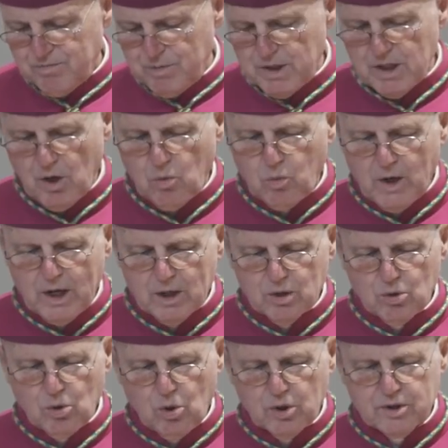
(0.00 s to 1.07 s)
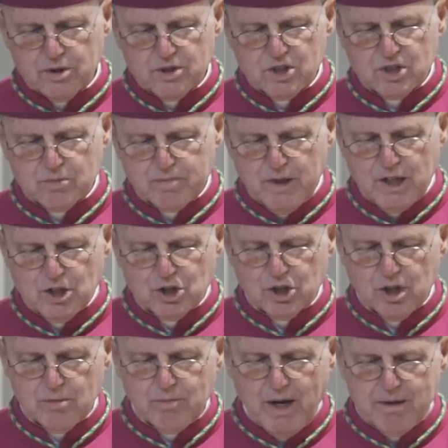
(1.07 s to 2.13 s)
Give me a well ordered
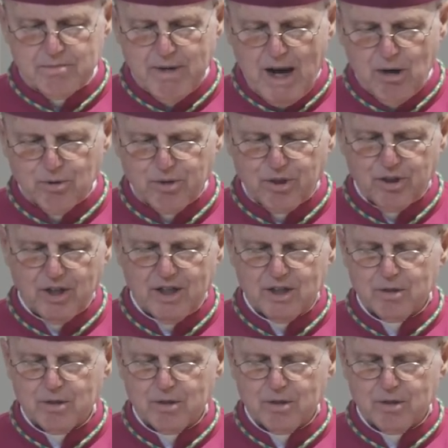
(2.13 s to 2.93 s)
speech in my mouth